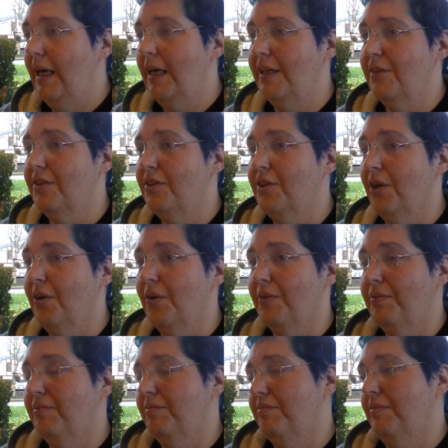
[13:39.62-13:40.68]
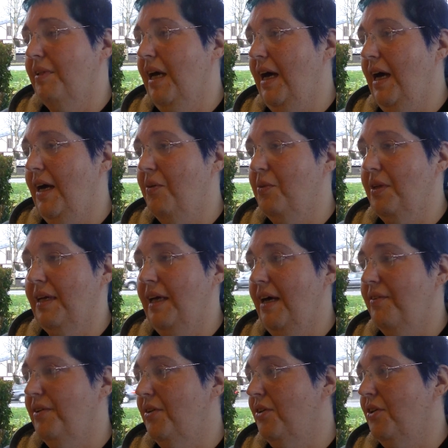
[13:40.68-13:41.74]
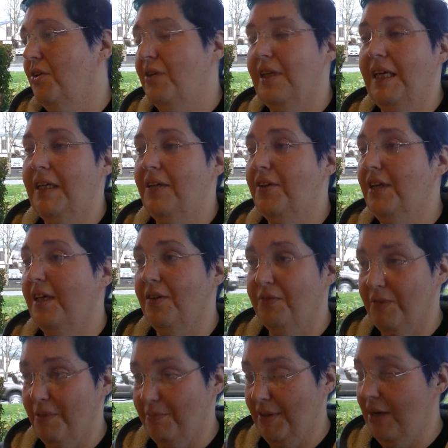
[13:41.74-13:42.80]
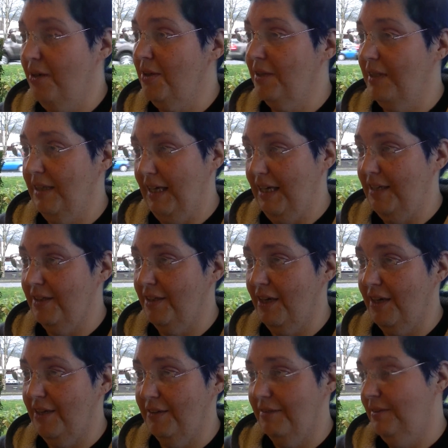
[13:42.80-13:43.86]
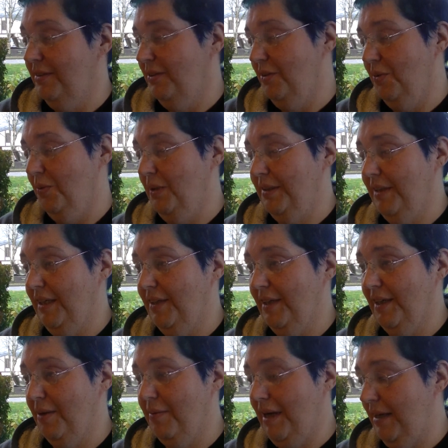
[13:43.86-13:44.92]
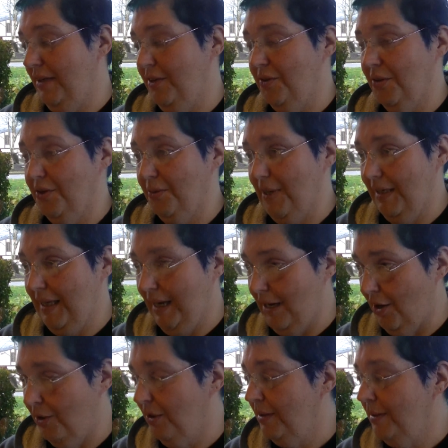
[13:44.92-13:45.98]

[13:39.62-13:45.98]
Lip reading: And so I really haven't heard anything from their end on what they think about it, nor do I care.